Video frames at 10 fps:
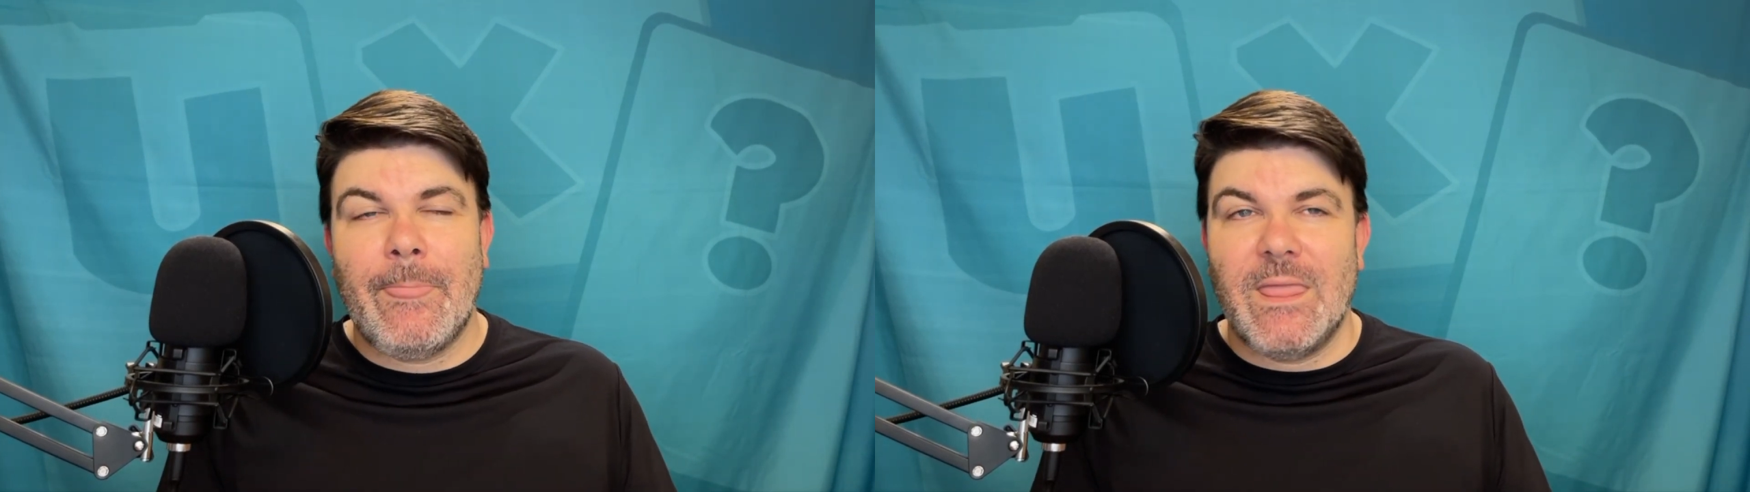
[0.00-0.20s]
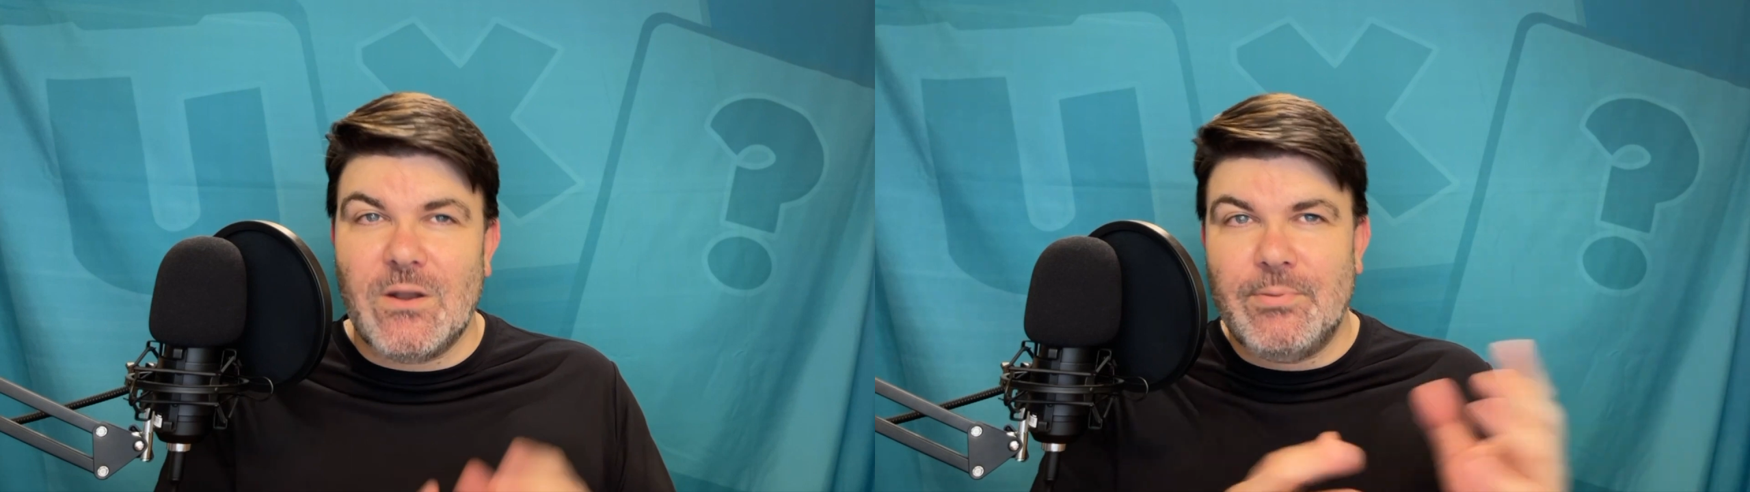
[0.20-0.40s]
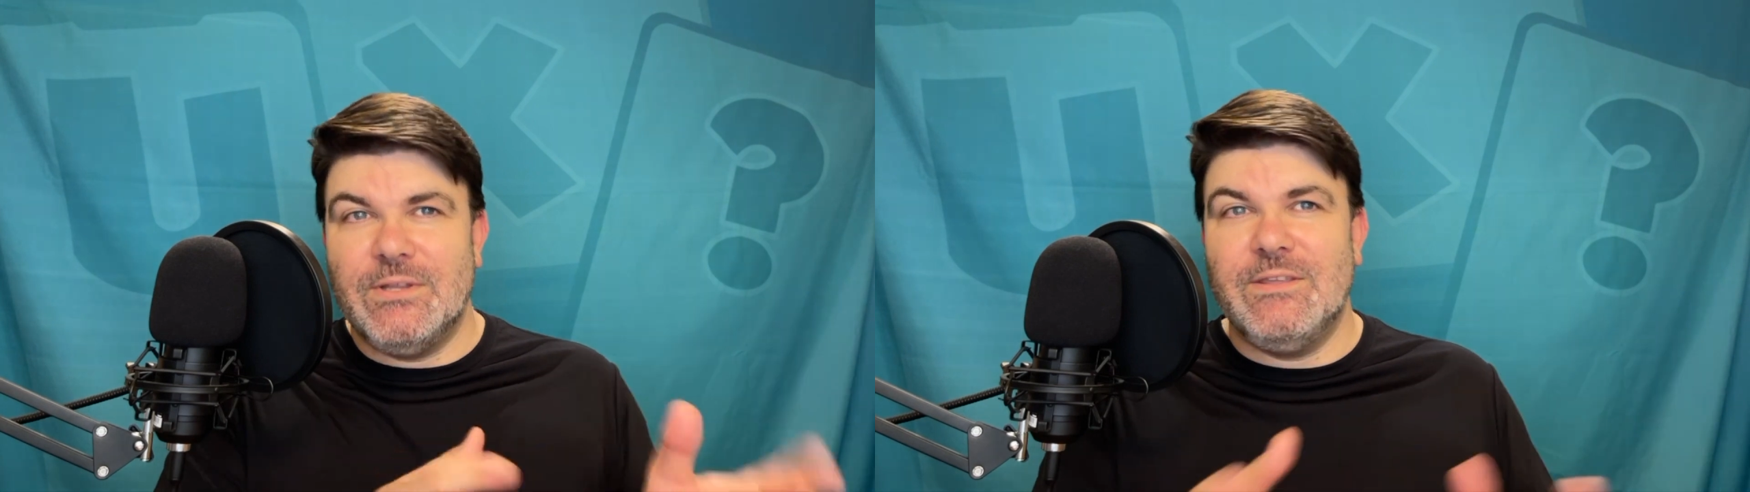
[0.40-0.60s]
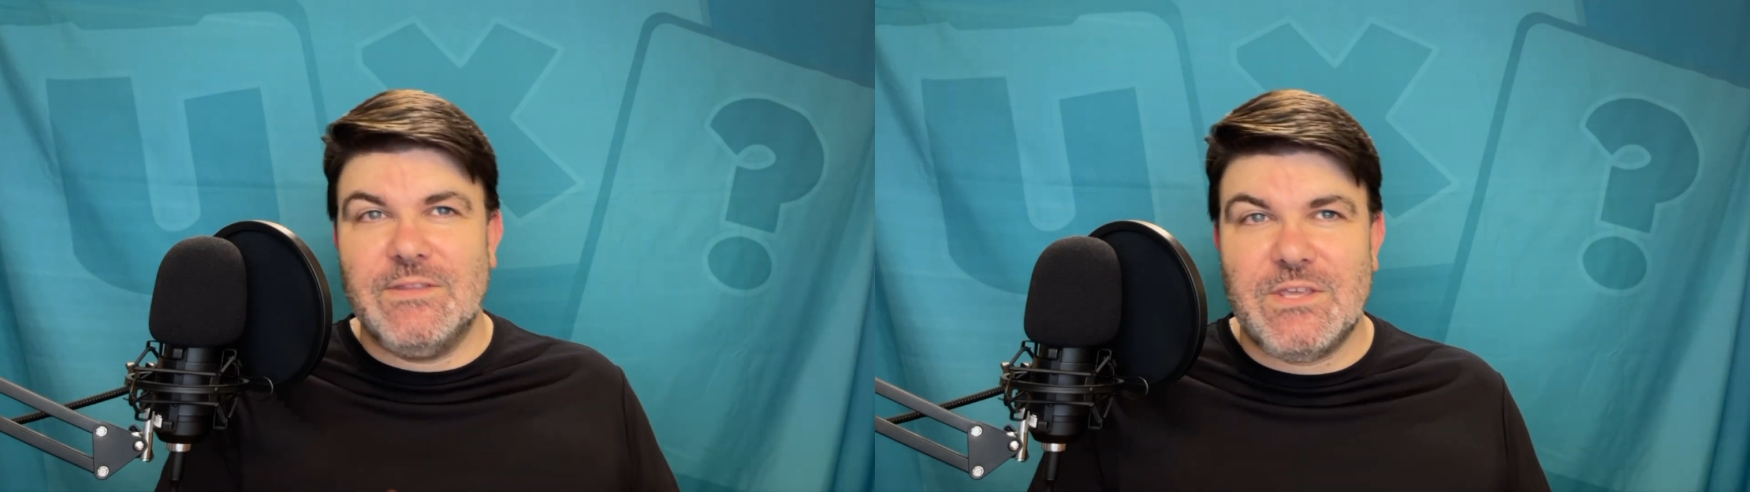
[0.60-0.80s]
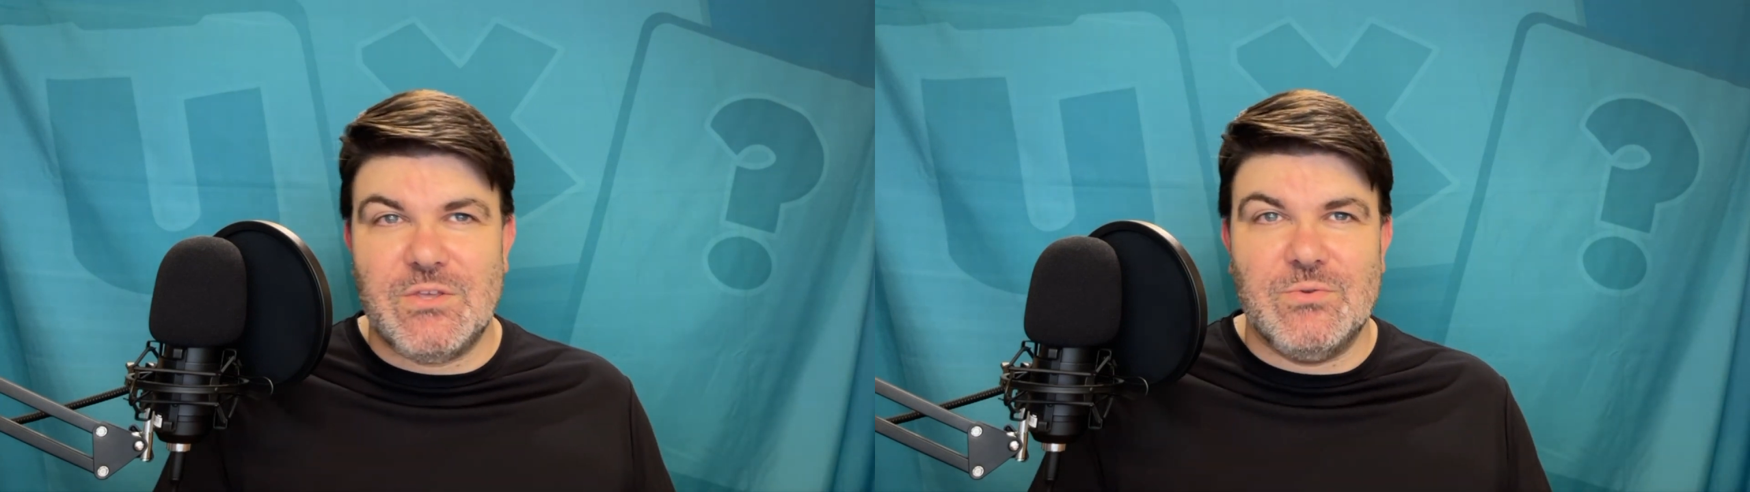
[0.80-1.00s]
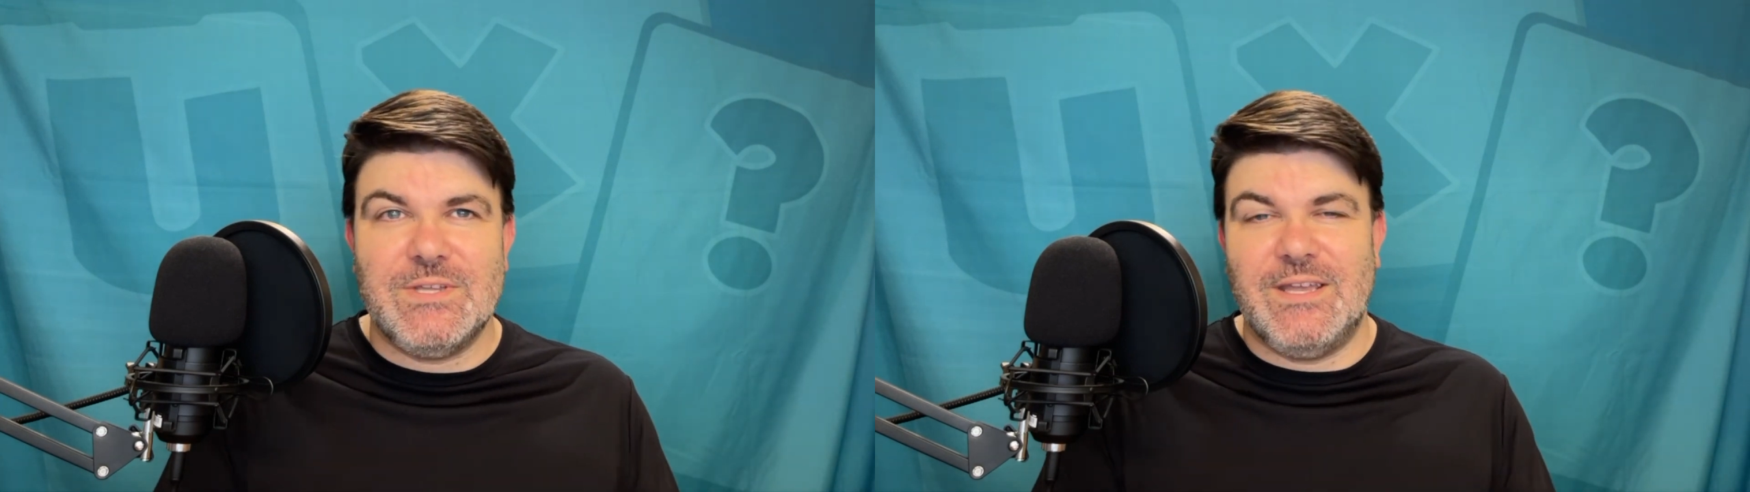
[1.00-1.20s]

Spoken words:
and I'll put it in the queue to